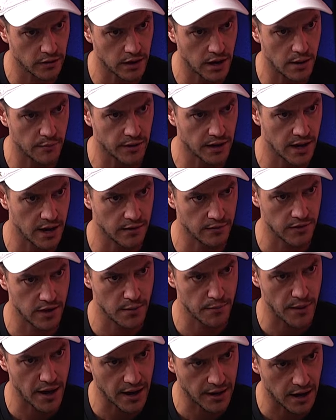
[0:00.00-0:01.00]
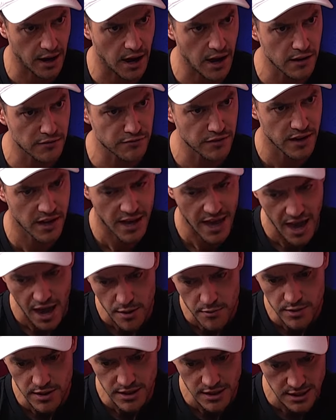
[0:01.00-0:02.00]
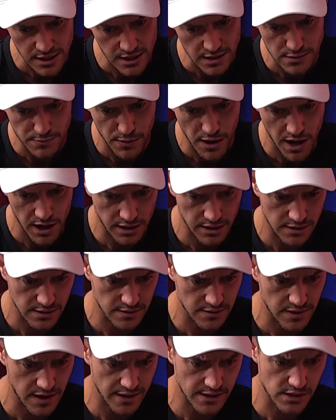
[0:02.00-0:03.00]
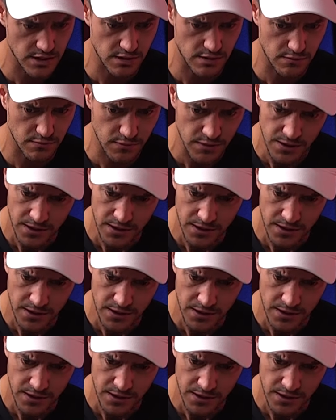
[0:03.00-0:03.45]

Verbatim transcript: were coming out of their back half how many kicks marker did they just